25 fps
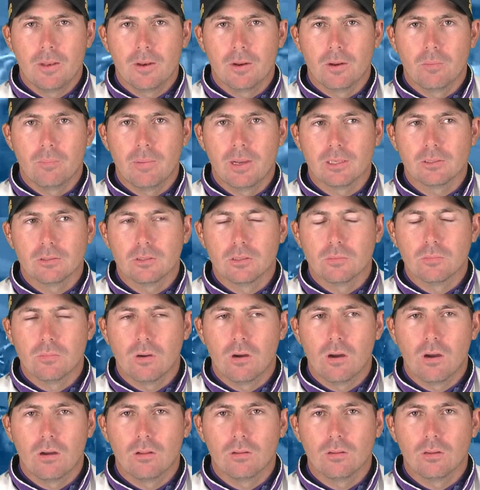back to the
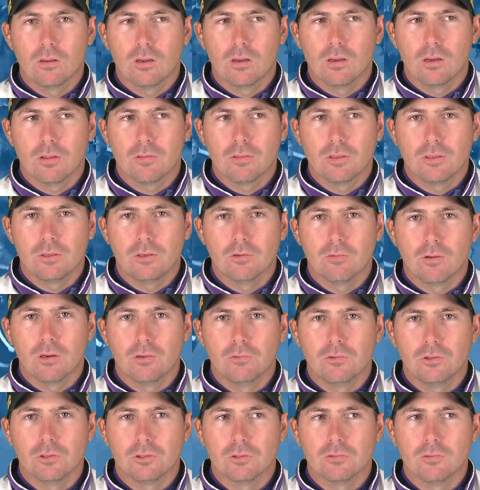mile. I think he'll run a
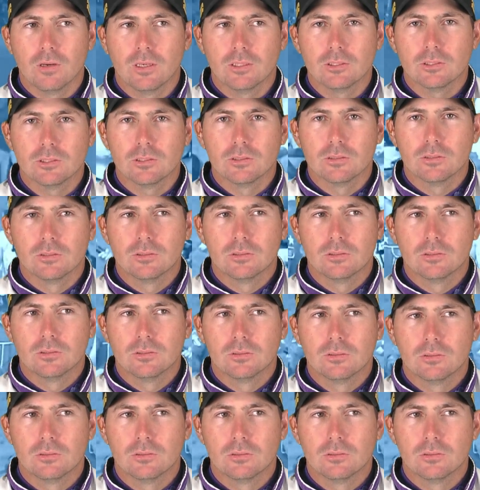really good race. Okay,